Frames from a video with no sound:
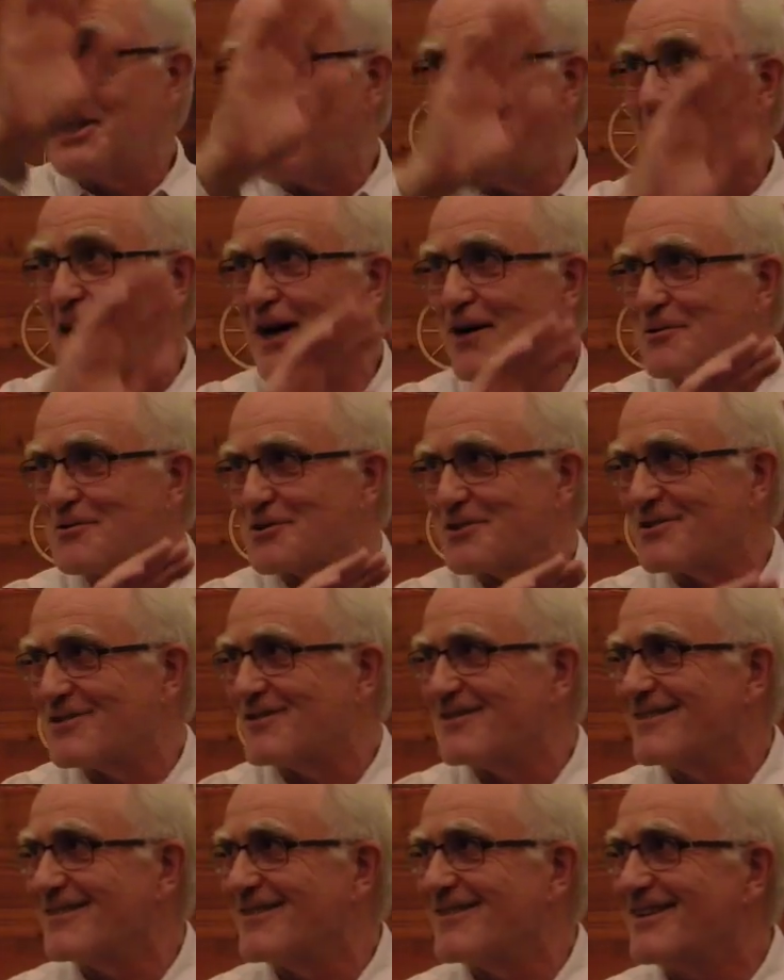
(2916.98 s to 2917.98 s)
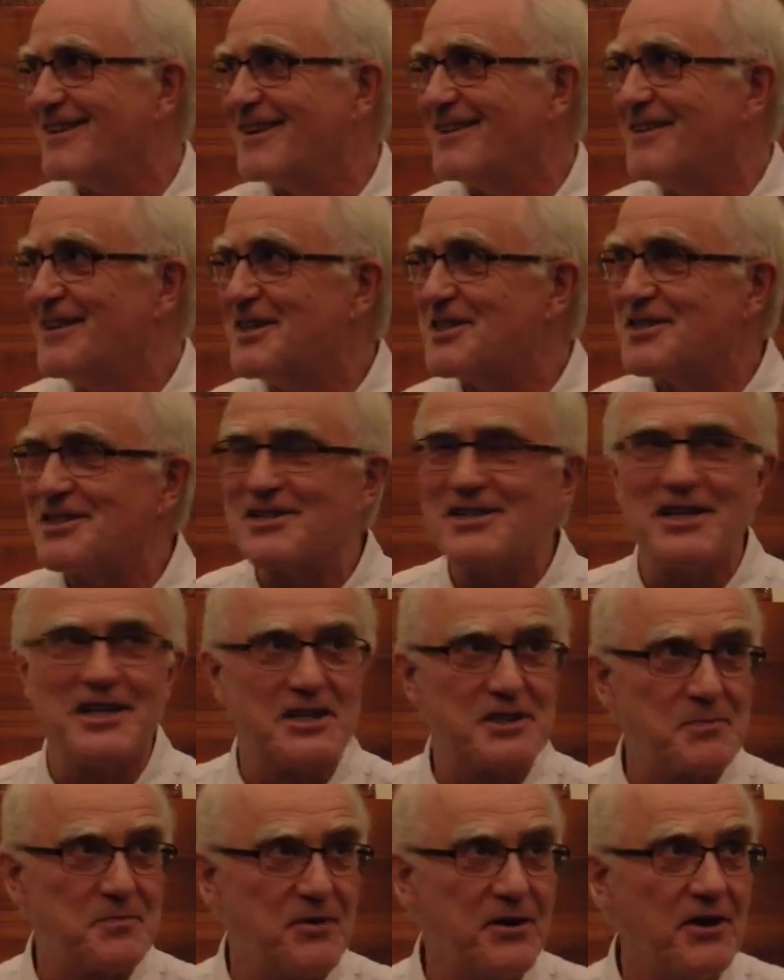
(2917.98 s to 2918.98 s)
out in this
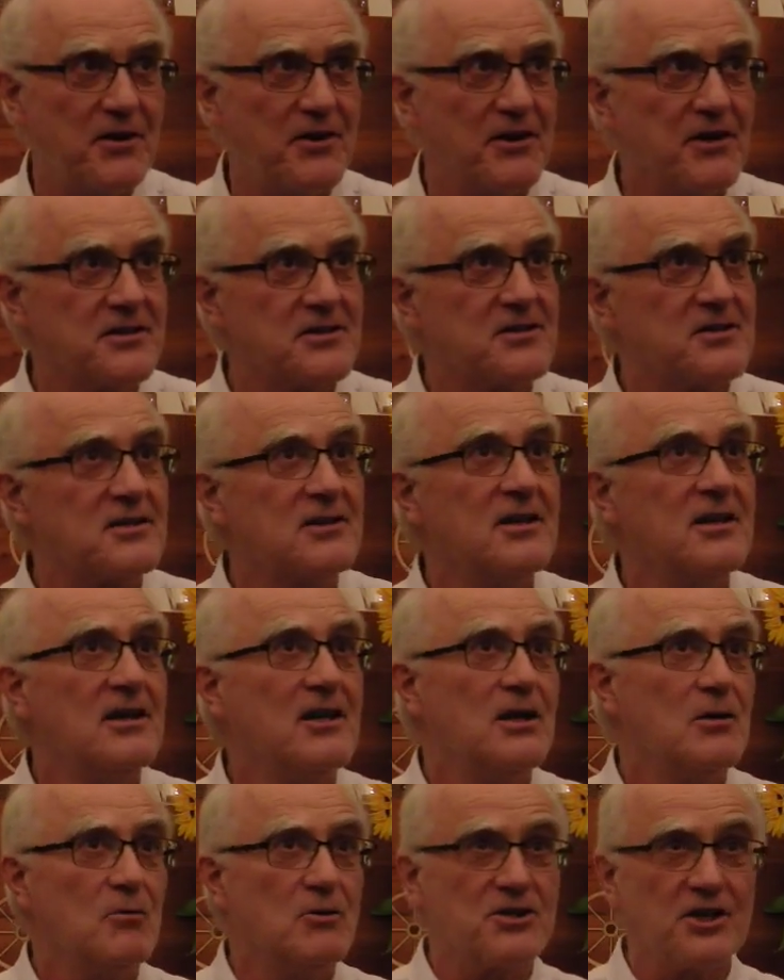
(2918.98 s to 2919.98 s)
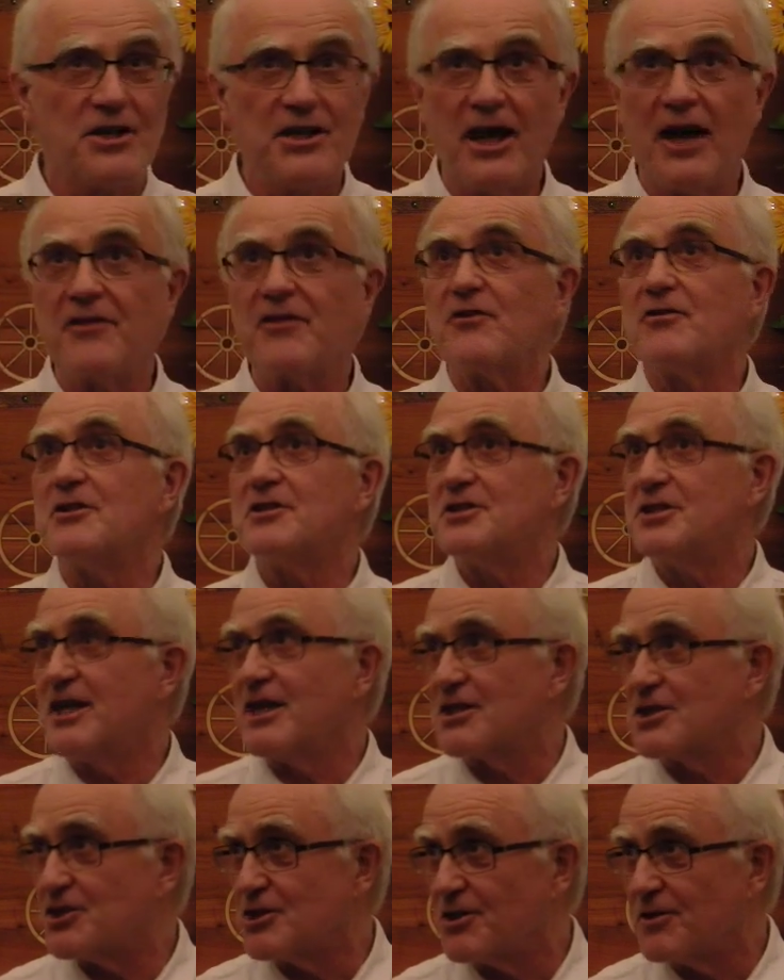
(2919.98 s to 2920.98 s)
experience was another
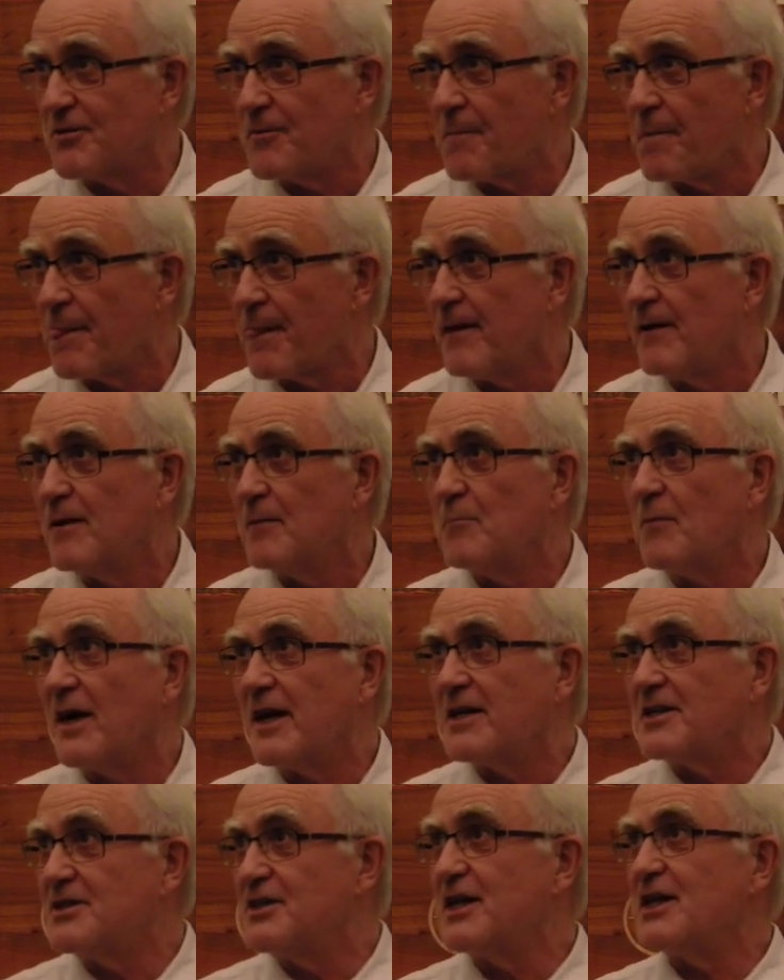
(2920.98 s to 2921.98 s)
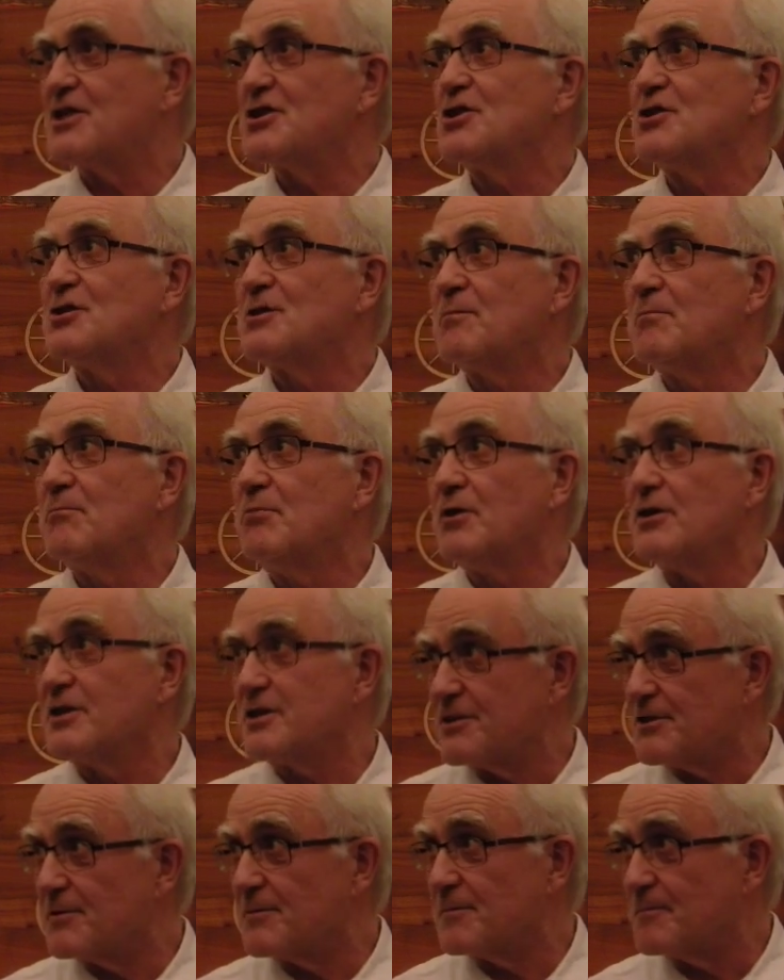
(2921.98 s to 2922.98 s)
addiction, my addiction to
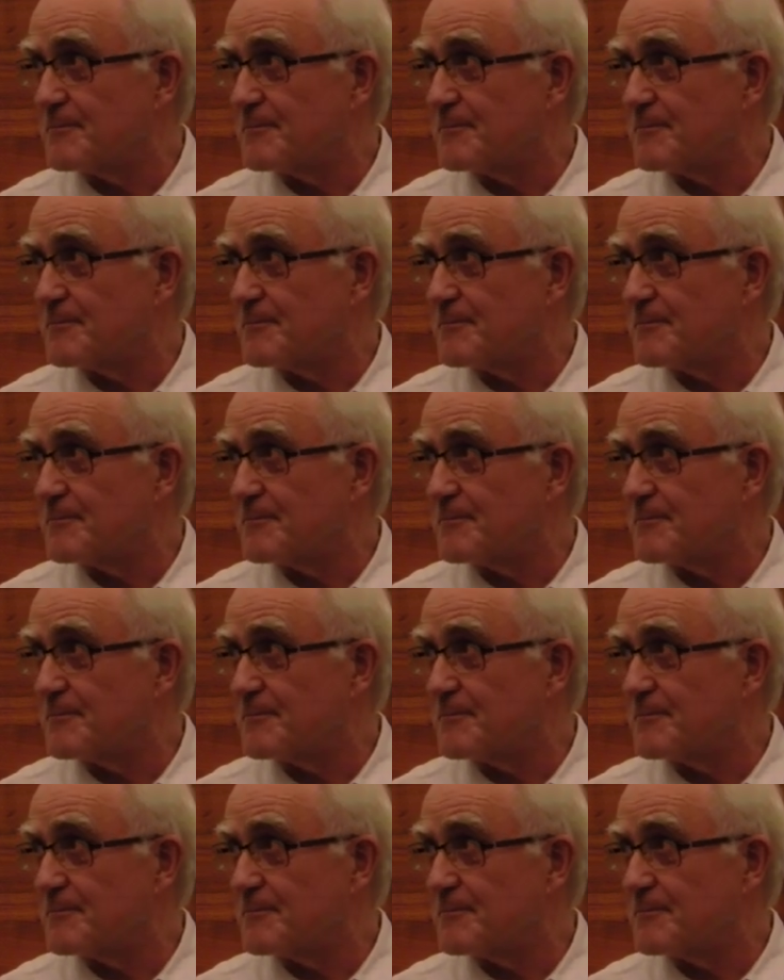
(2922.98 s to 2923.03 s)
Buddhism.